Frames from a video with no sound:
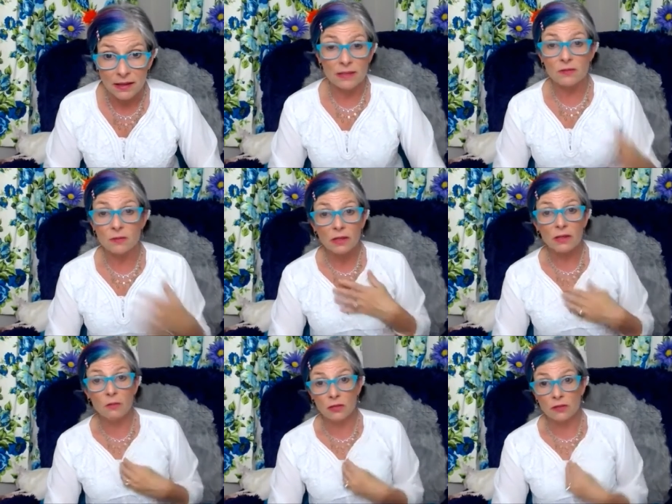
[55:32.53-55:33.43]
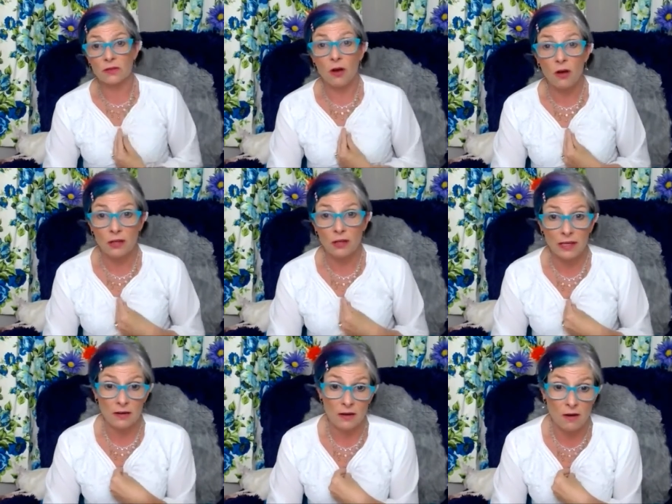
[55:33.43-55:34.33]
It's really what's calling
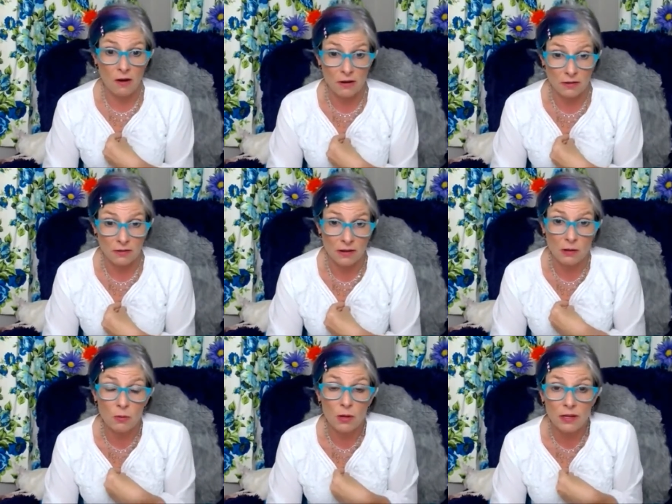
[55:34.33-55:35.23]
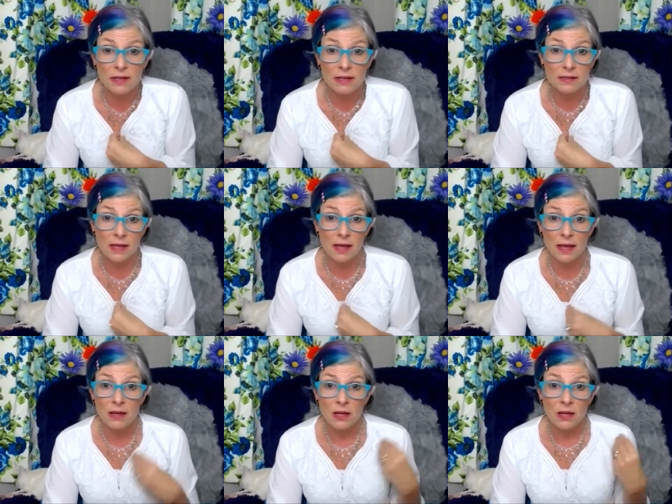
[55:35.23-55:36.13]
in our heart, like what it is
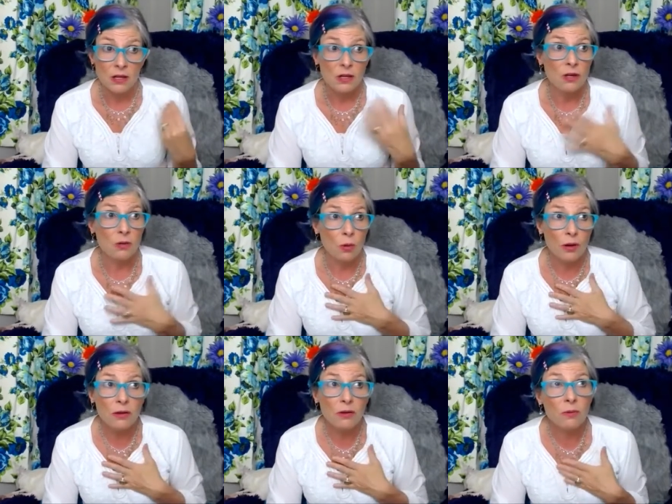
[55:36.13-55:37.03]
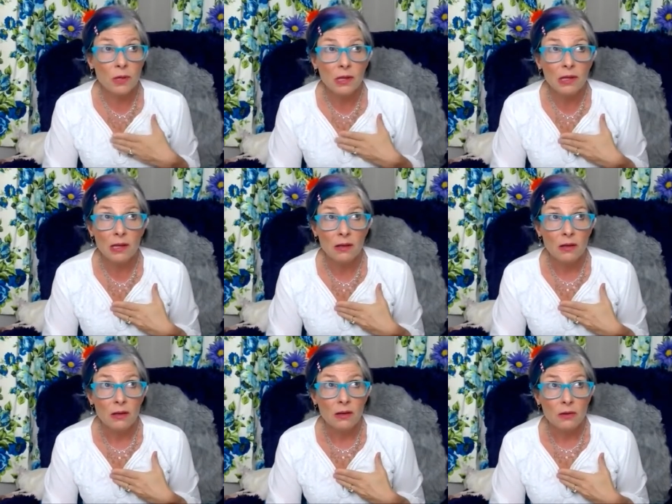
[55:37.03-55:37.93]
that, you know, what do you really
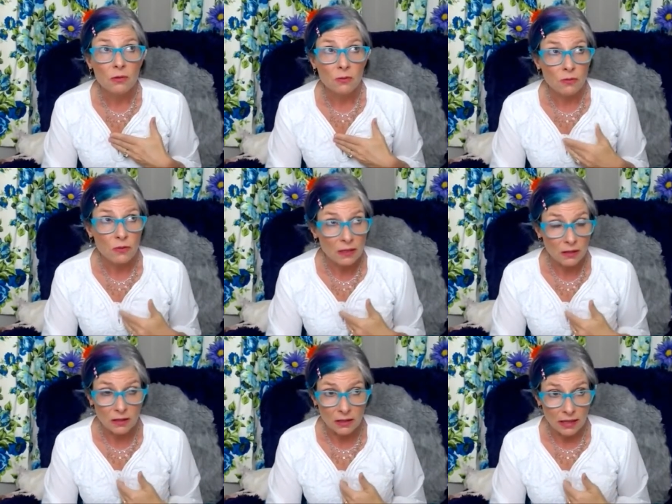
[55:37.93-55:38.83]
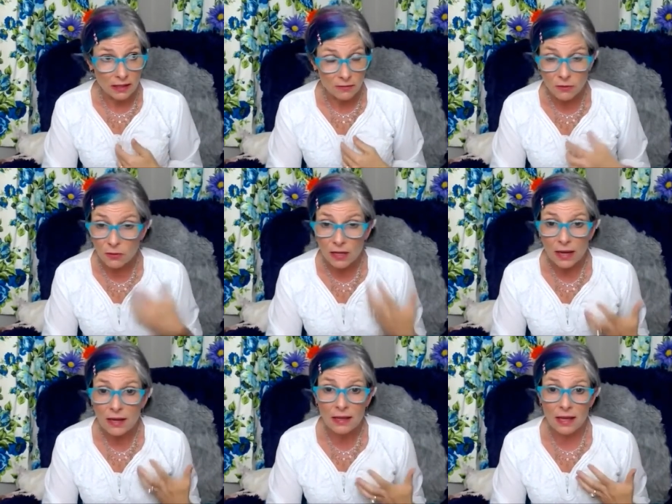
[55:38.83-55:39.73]
feel? Like if you're
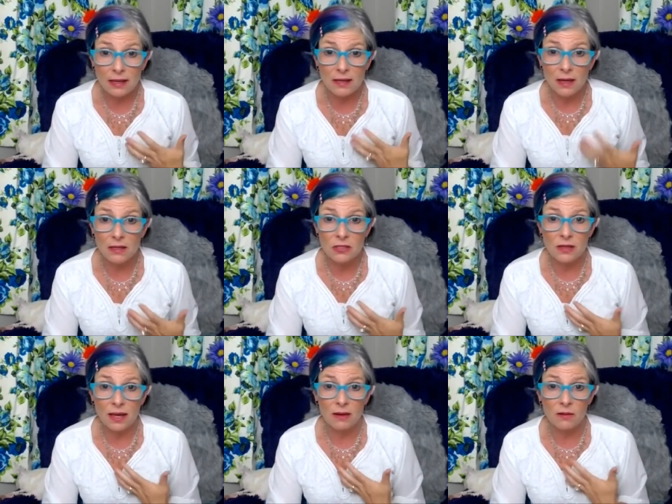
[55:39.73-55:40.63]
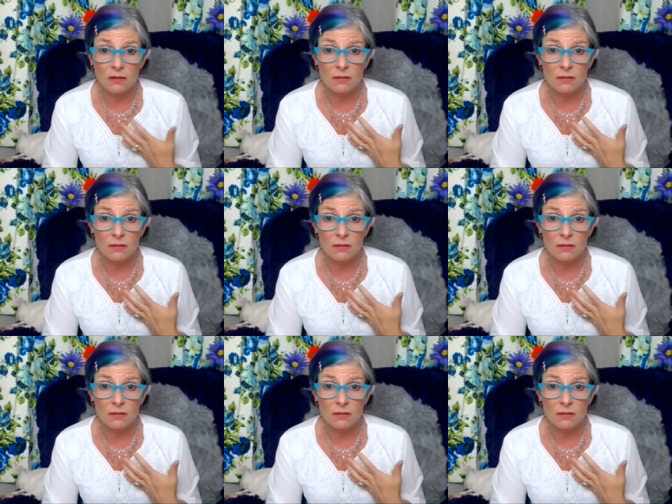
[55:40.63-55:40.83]
getting that nudge that